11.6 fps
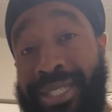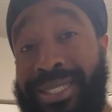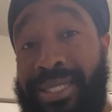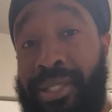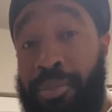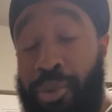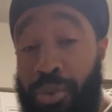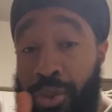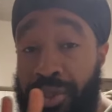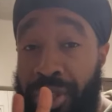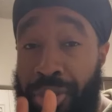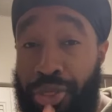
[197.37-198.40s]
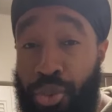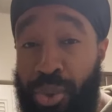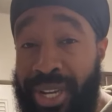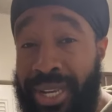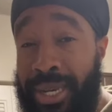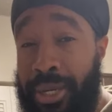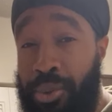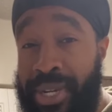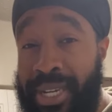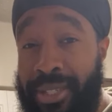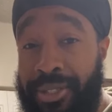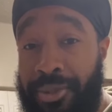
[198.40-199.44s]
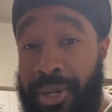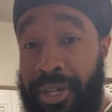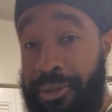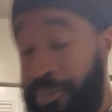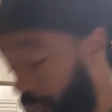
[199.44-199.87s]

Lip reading: it simple. We're using three ingredients, right?